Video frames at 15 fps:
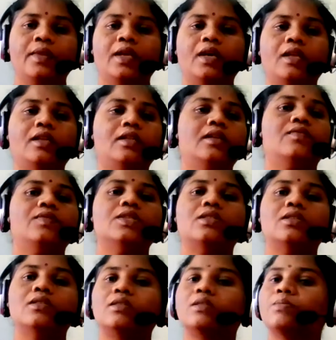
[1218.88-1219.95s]
anything which
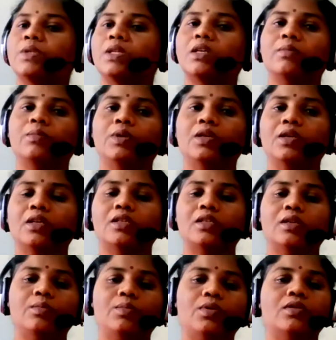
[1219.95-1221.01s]
disrupts the
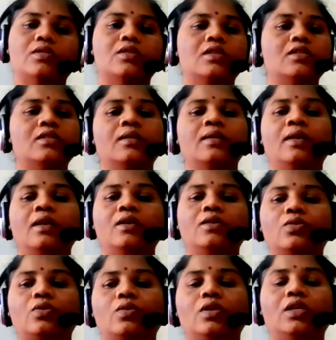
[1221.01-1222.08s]
communication process.
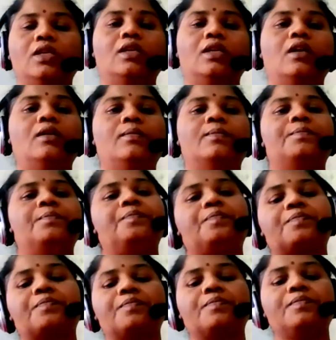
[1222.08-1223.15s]
So here
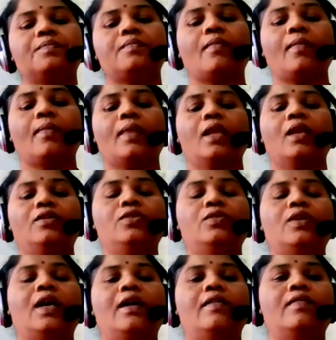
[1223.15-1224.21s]
you
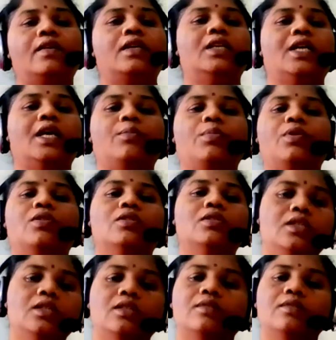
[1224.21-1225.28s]
have a
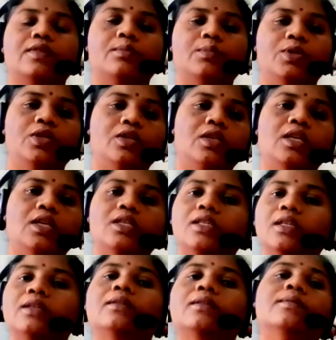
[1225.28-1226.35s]
typology of
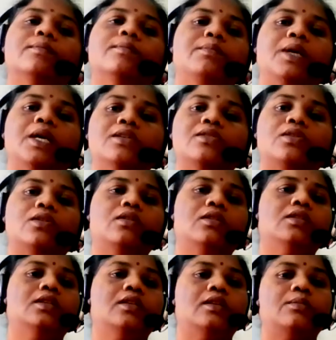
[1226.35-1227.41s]
communication based on
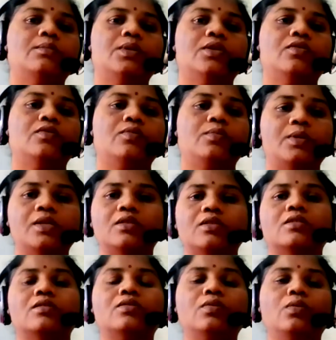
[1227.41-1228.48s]
the number of
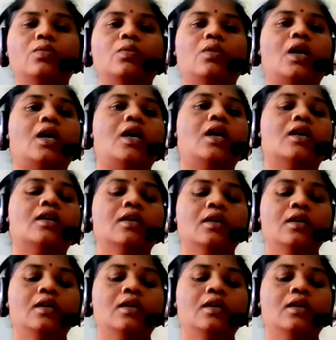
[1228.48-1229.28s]
persons who are